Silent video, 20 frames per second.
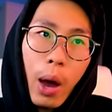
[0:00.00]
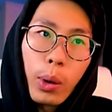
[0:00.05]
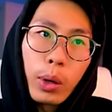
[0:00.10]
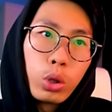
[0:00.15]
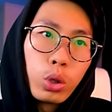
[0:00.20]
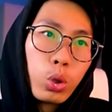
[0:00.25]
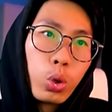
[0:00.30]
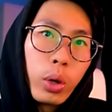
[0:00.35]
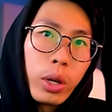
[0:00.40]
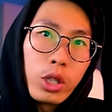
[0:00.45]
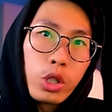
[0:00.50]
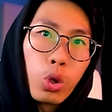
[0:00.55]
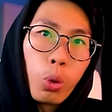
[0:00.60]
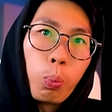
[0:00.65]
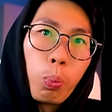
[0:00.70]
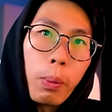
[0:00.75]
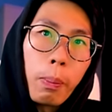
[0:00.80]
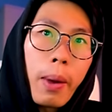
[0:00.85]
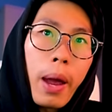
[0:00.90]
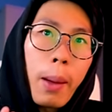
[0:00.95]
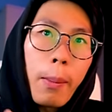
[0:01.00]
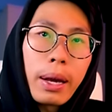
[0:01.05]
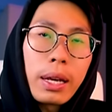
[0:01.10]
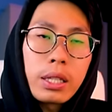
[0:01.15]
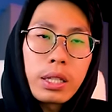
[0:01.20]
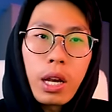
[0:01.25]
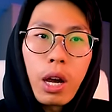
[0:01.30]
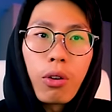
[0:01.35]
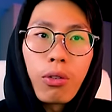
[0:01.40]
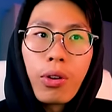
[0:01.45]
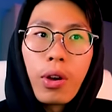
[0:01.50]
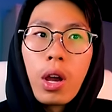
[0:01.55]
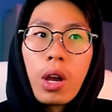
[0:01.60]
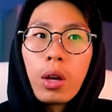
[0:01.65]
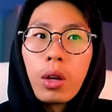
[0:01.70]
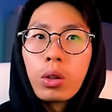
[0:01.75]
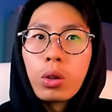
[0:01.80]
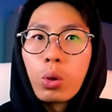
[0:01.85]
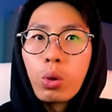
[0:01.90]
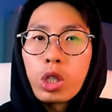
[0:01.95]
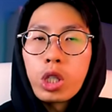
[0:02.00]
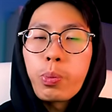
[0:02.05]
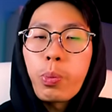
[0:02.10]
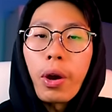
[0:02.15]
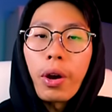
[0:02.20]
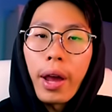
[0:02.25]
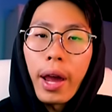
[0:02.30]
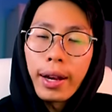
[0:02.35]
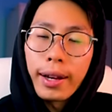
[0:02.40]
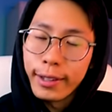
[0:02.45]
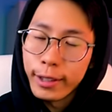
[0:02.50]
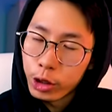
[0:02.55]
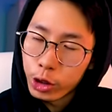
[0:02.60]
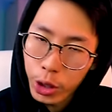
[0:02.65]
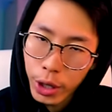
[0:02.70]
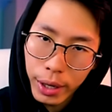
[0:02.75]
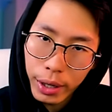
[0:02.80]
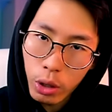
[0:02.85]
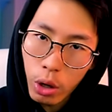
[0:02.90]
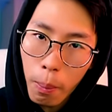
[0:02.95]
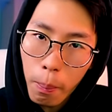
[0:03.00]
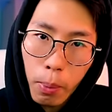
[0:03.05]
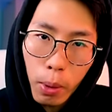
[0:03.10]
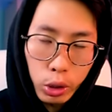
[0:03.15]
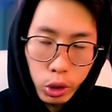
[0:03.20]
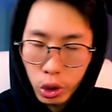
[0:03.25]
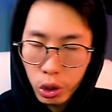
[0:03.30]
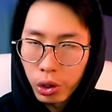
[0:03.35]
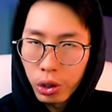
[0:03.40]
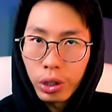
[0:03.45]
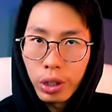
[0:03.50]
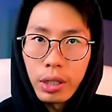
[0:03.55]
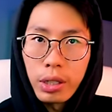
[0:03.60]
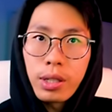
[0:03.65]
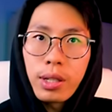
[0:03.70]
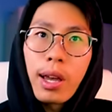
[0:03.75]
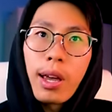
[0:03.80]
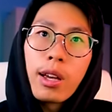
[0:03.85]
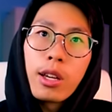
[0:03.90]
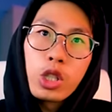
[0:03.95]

I want to do is to prepare myself to spot any trading opportunities.